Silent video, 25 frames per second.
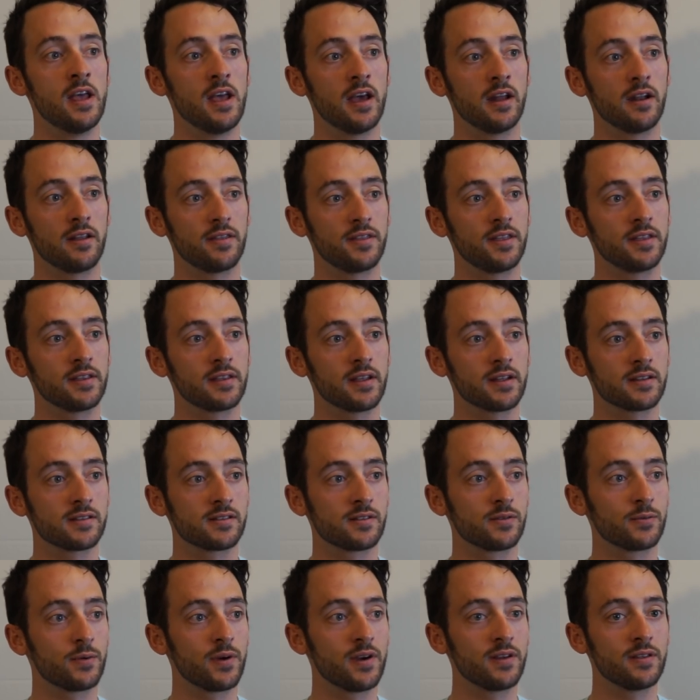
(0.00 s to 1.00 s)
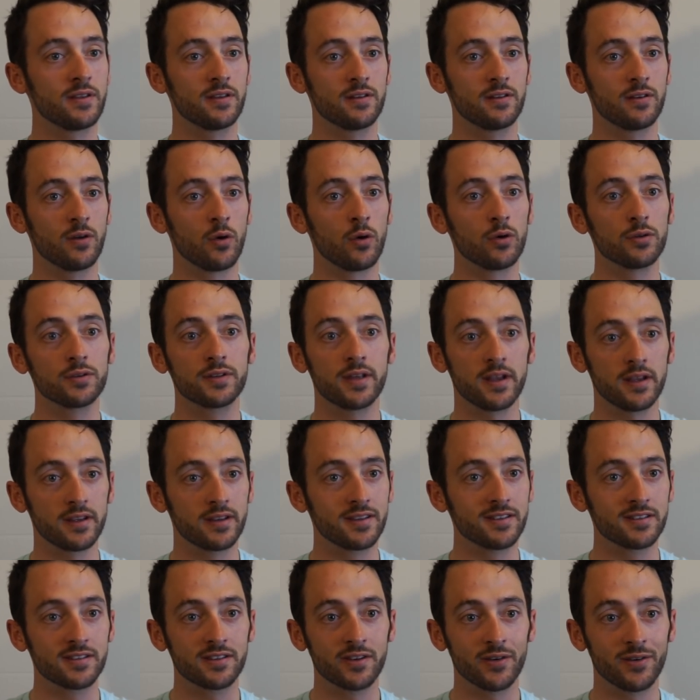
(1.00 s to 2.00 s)
I think that's the way that all tech
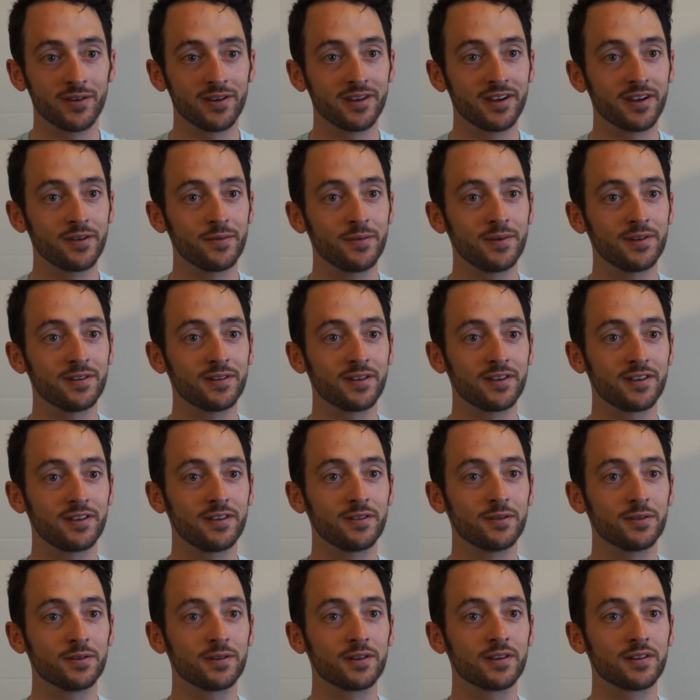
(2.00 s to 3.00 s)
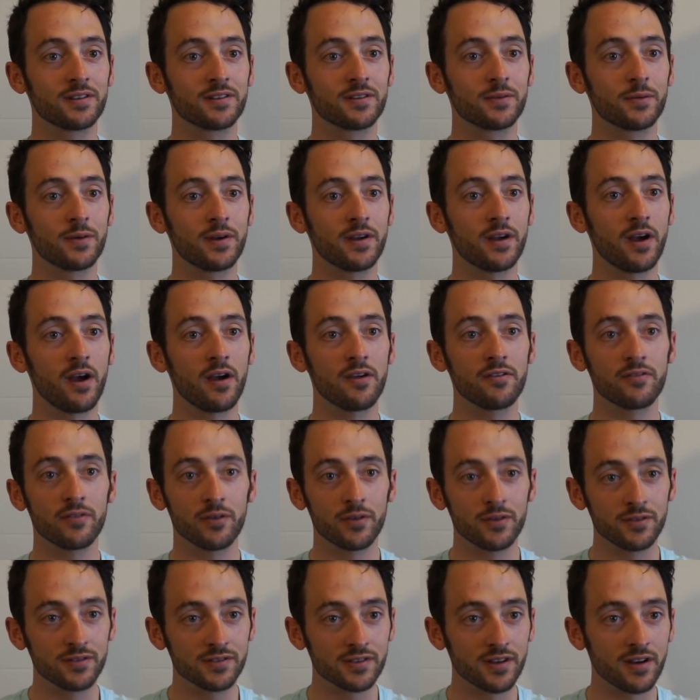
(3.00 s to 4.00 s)
is going. I mean, like, you look at the way
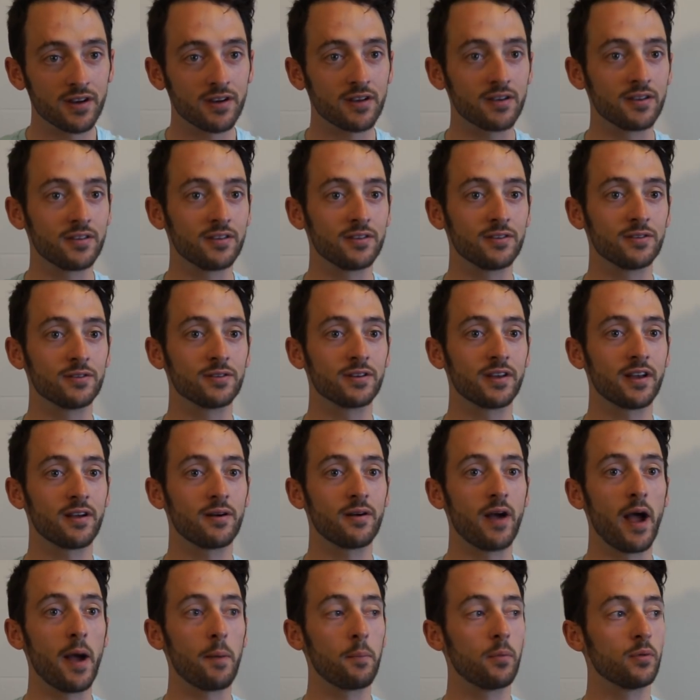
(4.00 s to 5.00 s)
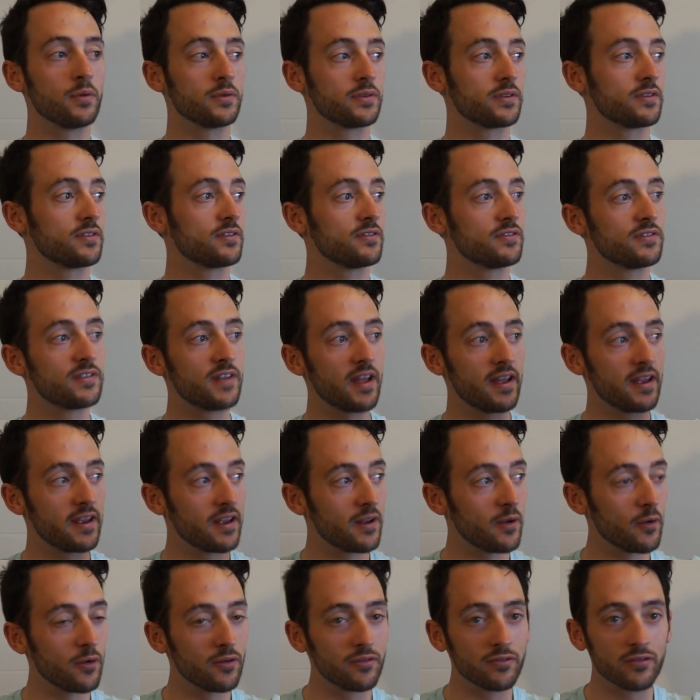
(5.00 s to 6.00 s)
iPhones are, you look how Apple sort of has
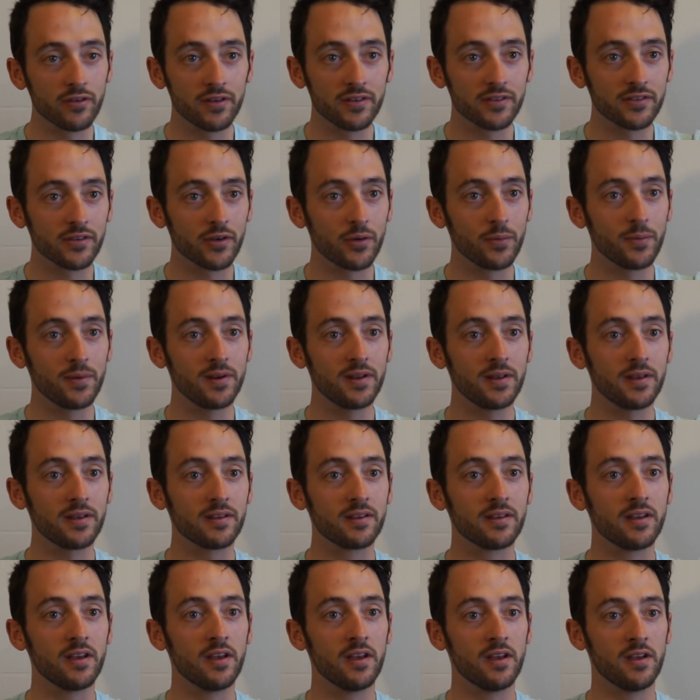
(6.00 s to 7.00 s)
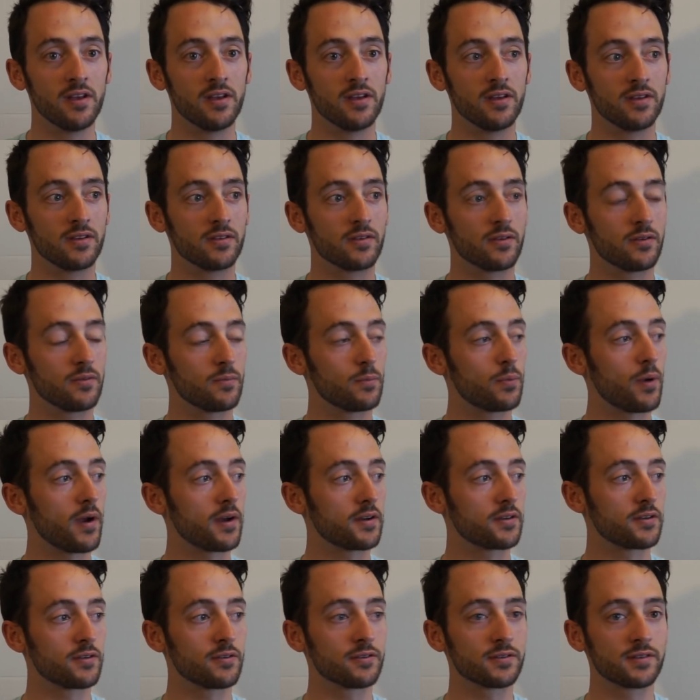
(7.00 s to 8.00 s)
taken over in so many sort of
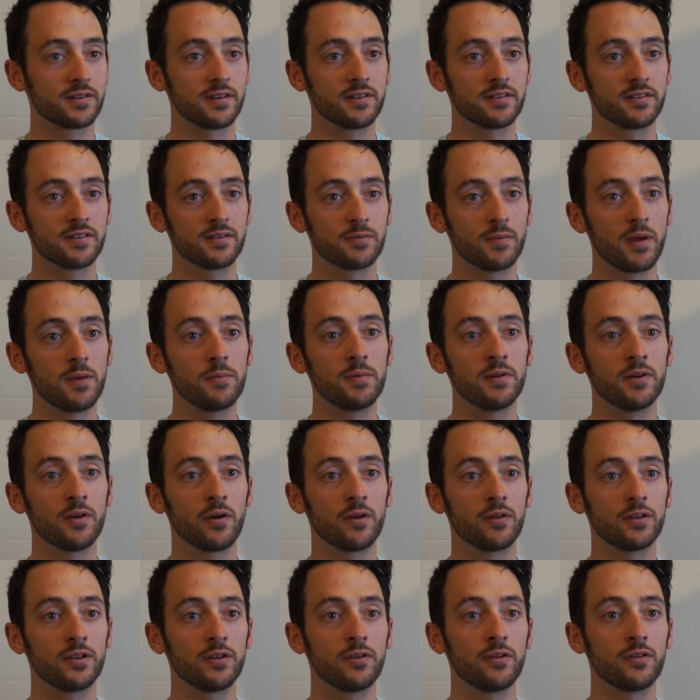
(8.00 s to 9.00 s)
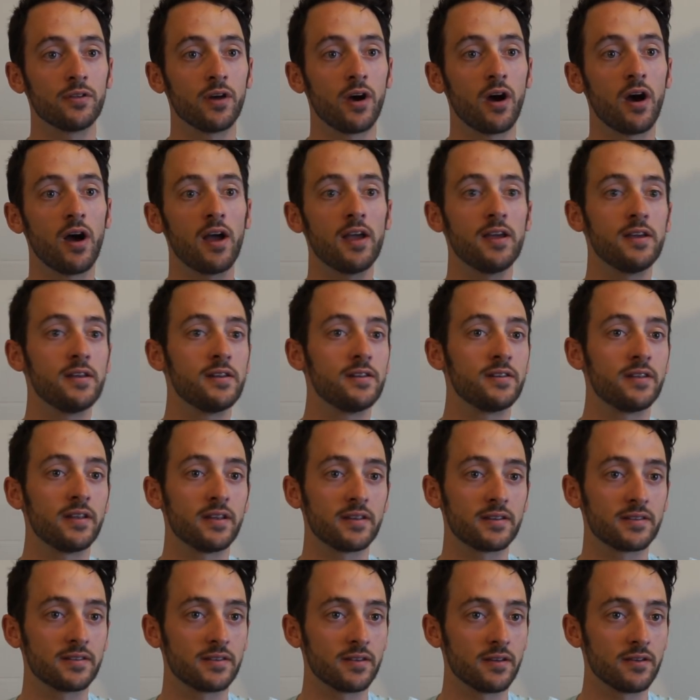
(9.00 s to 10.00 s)
practical senses. Maybe not, you know, the high-end
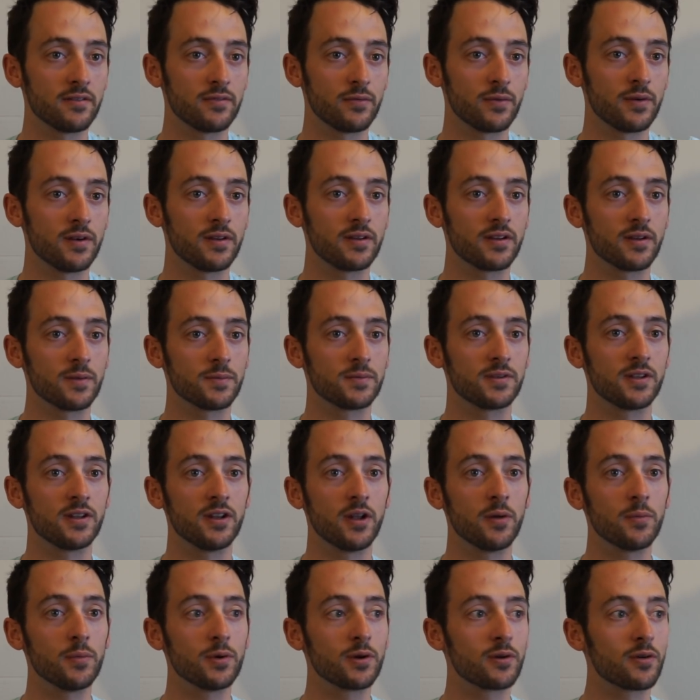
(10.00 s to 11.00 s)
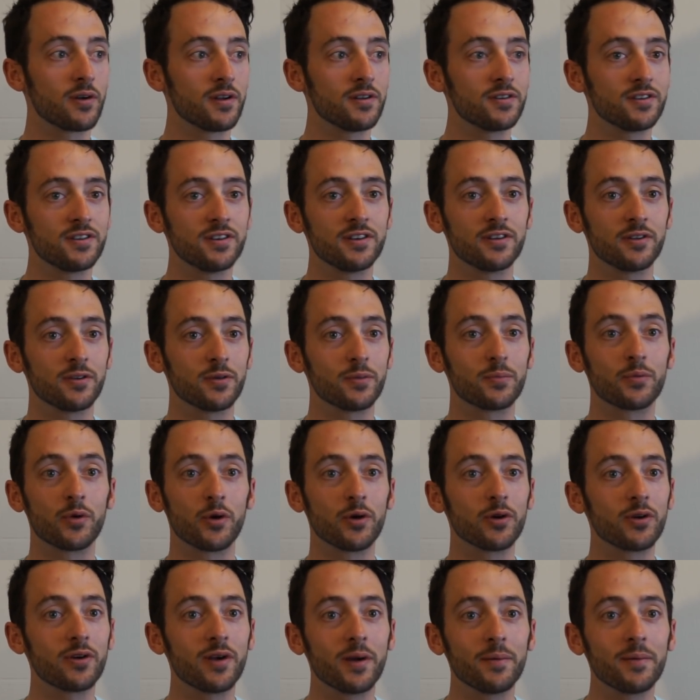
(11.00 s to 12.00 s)
tech stuff when it comes to number crunching or
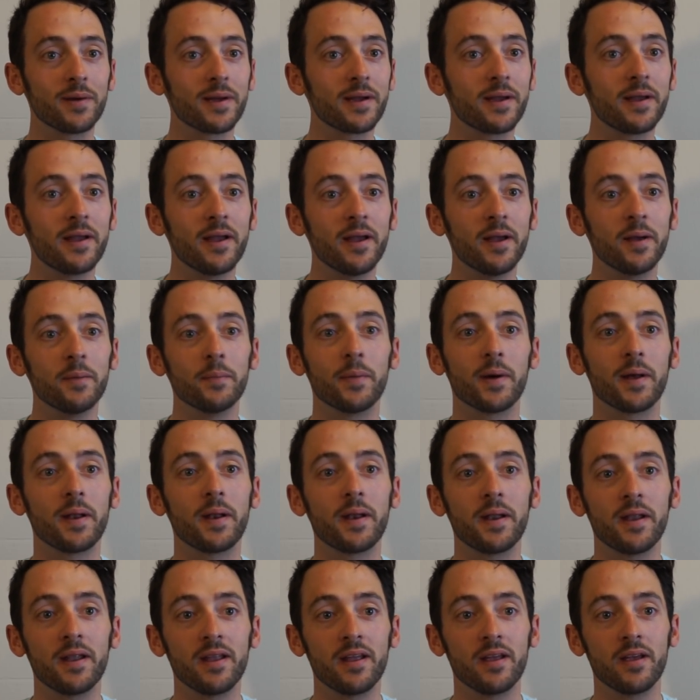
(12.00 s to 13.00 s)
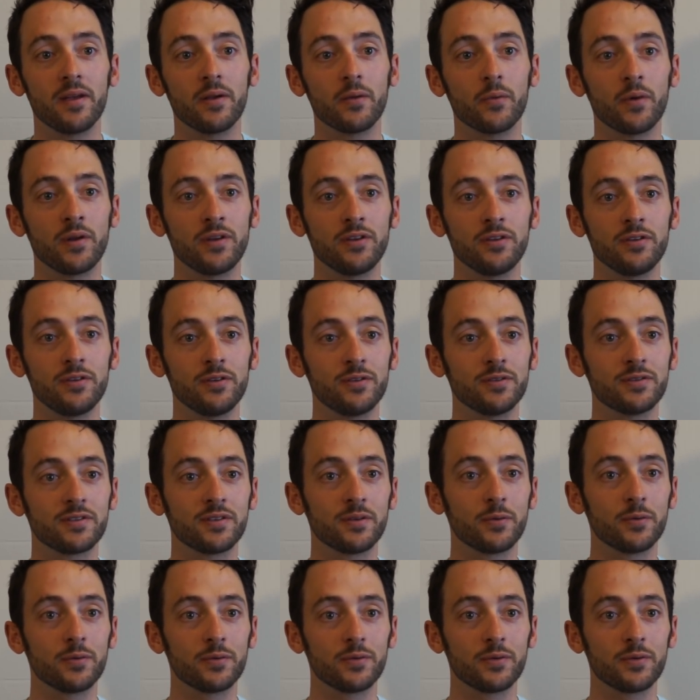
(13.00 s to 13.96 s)
programming, but when you use the